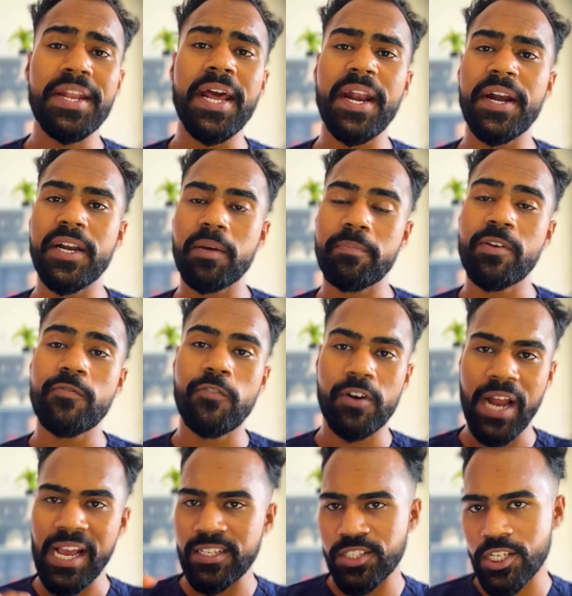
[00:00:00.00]
in Anatomy for
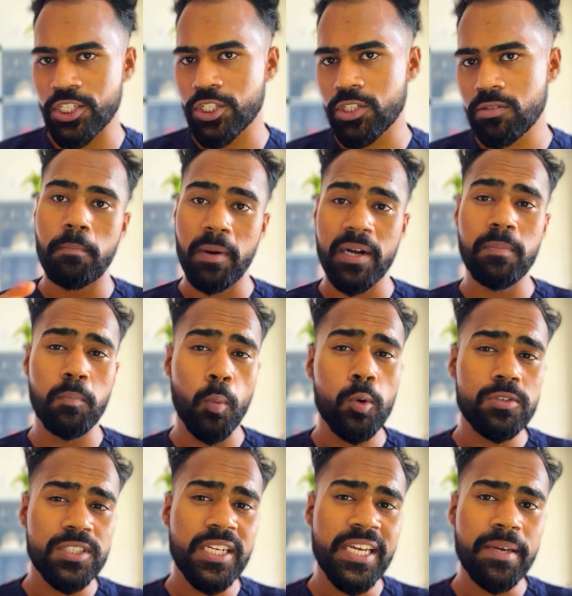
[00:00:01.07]
dissection, but
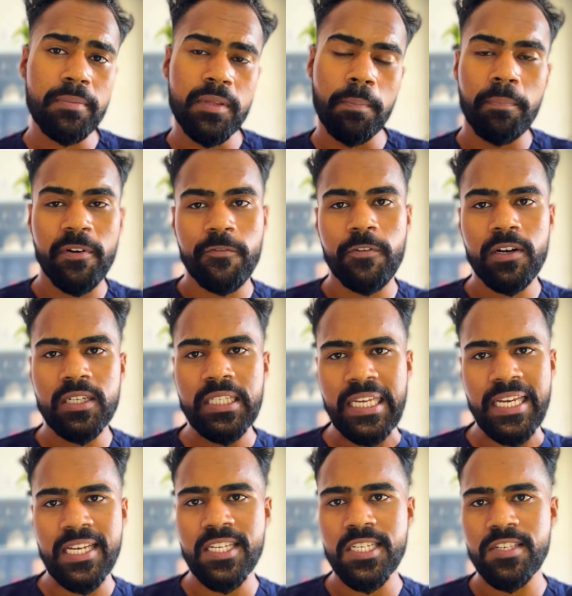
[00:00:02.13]
mostly the preferred
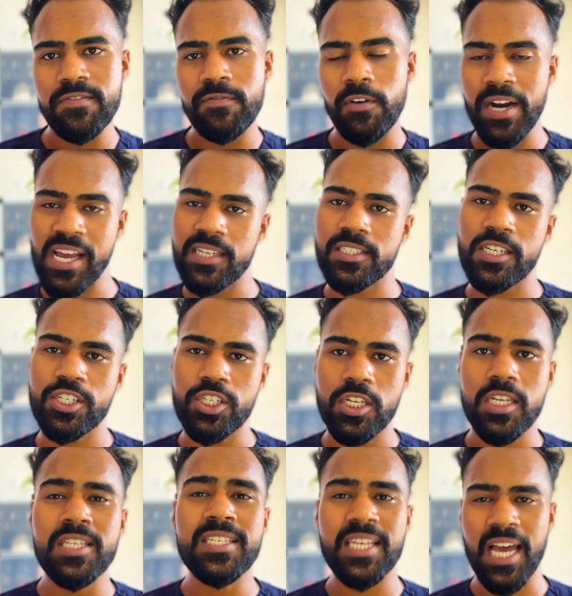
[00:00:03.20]
thing is for dissection
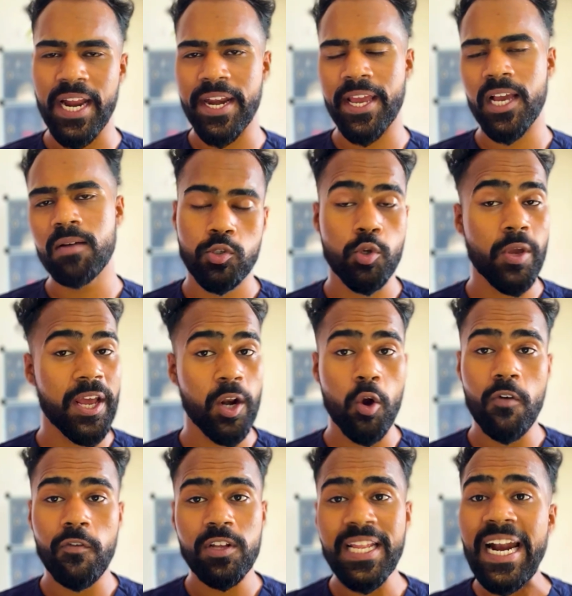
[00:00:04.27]
is Cunningham, so you can go
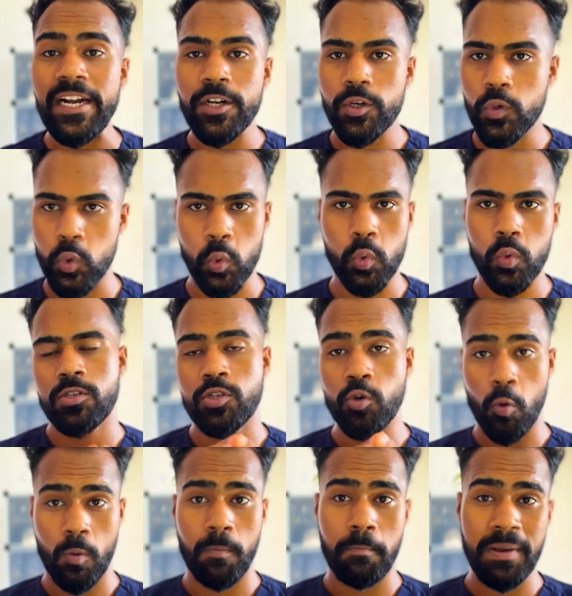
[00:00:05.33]
for that too. So
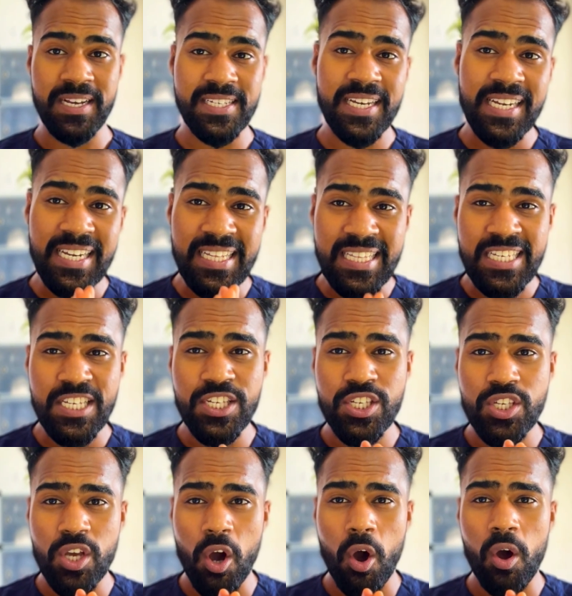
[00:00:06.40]
basically this is
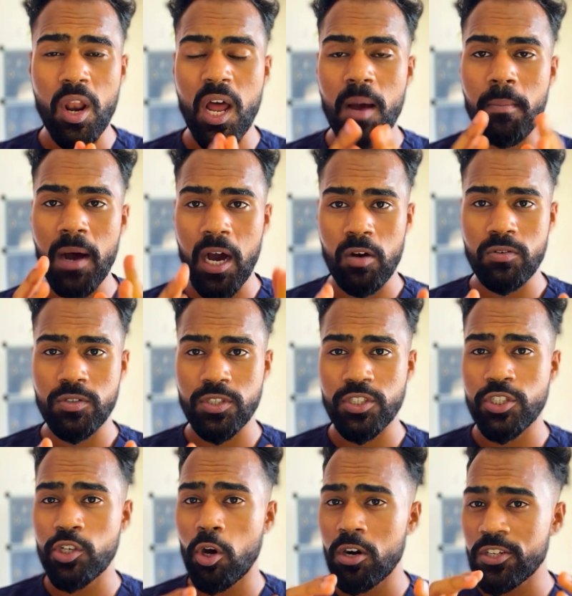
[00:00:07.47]
all about
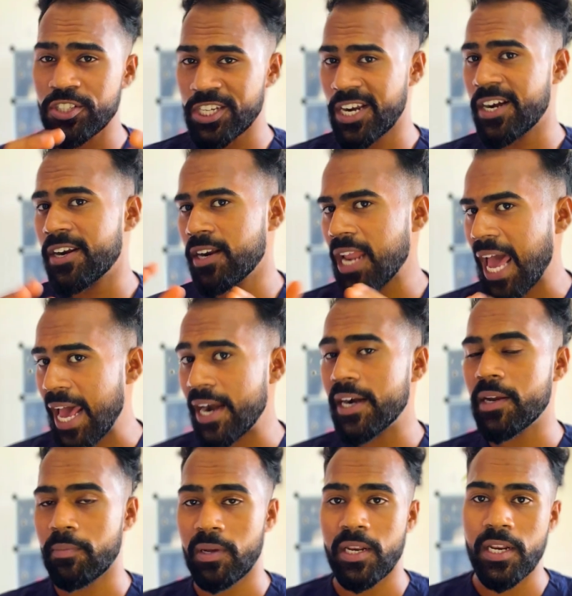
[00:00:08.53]
your general
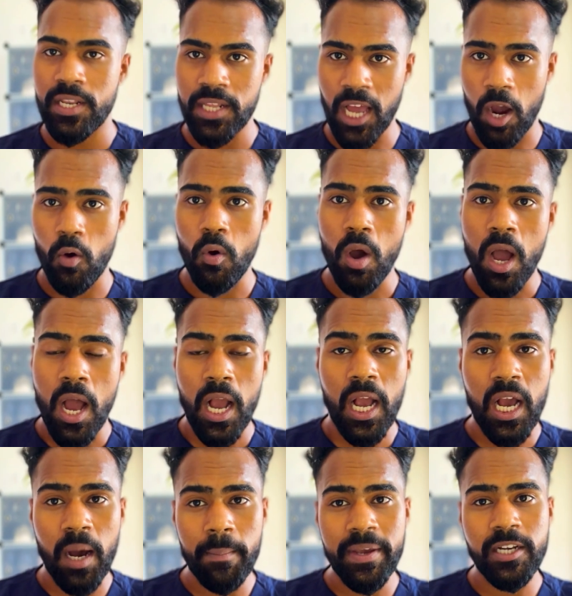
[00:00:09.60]
anatomy. Now
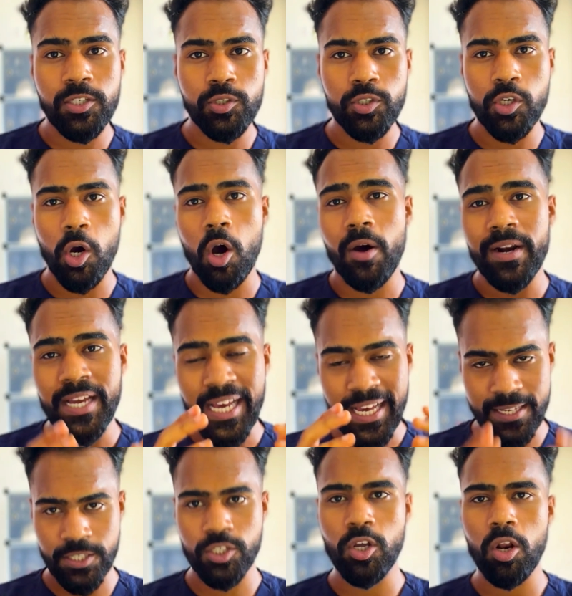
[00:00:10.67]
coming to your
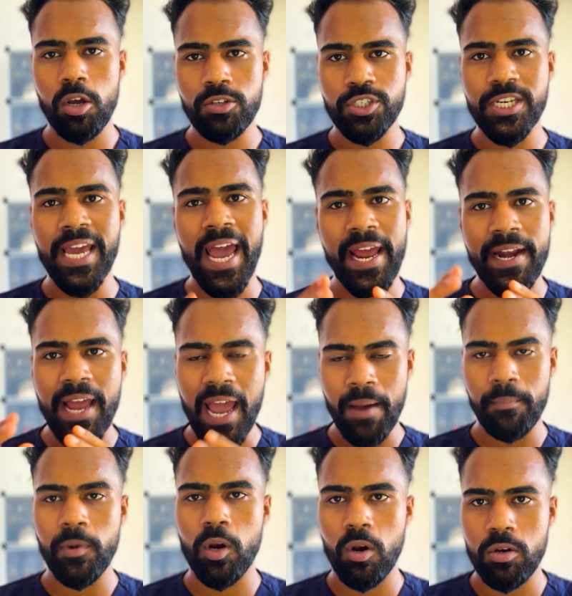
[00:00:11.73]
histology and
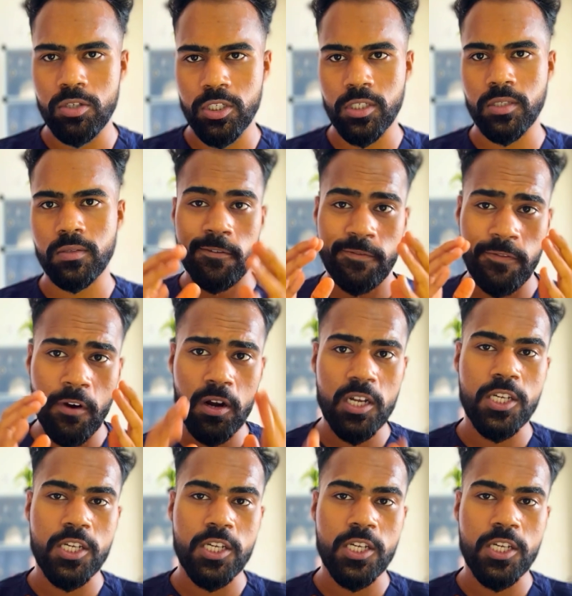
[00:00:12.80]
embryology. For